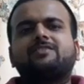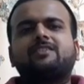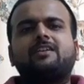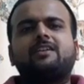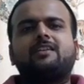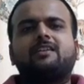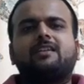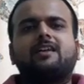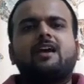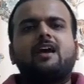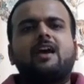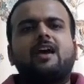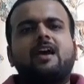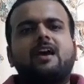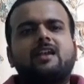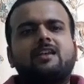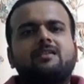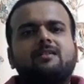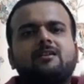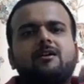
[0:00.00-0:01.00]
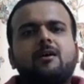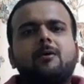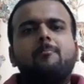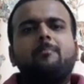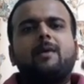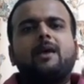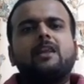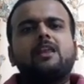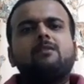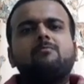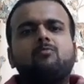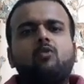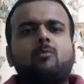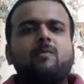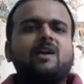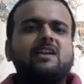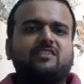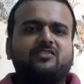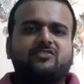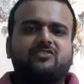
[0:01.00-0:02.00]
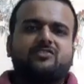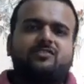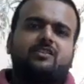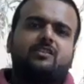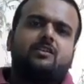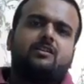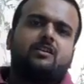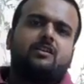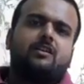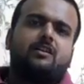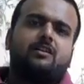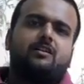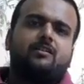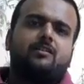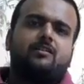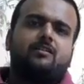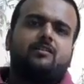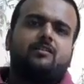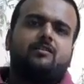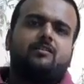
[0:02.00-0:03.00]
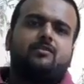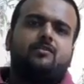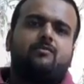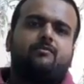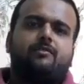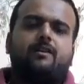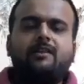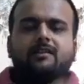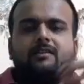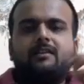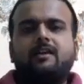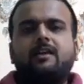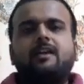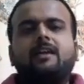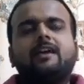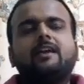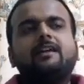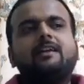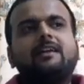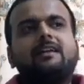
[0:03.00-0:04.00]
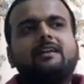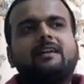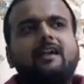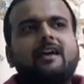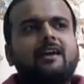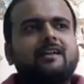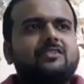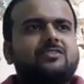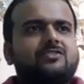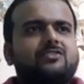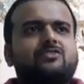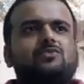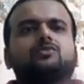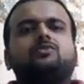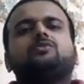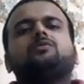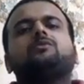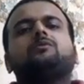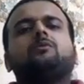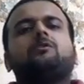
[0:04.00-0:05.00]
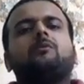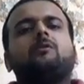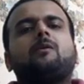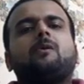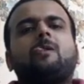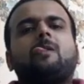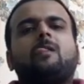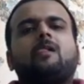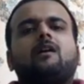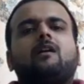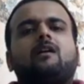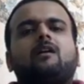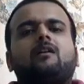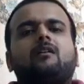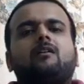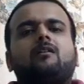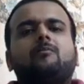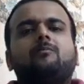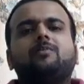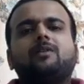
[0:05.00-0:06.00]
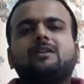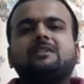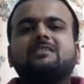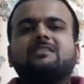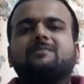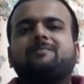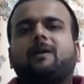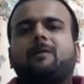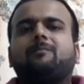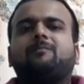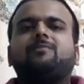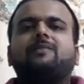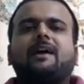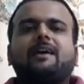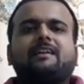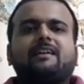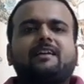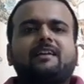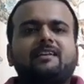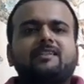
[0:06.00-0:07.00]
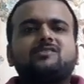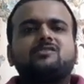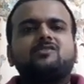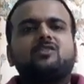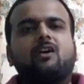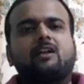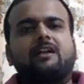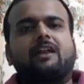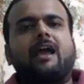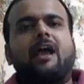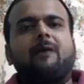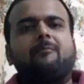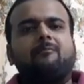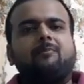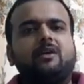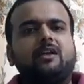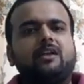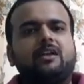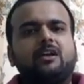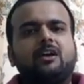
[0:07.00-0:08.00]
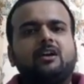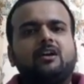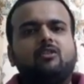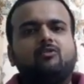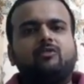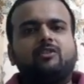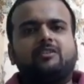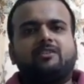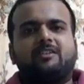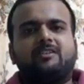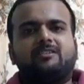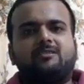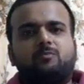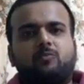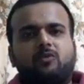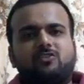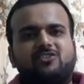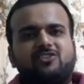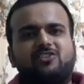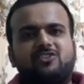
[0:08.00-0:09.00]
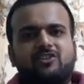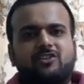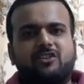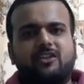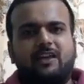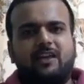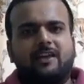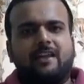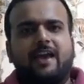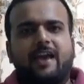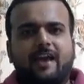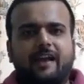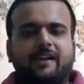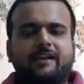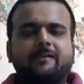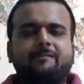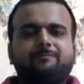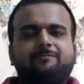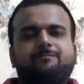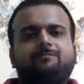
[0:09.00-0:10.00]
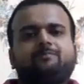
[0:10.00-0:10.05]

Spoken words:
seen at many moments when he declares to Beelzebub that he is not happy with his position in hell.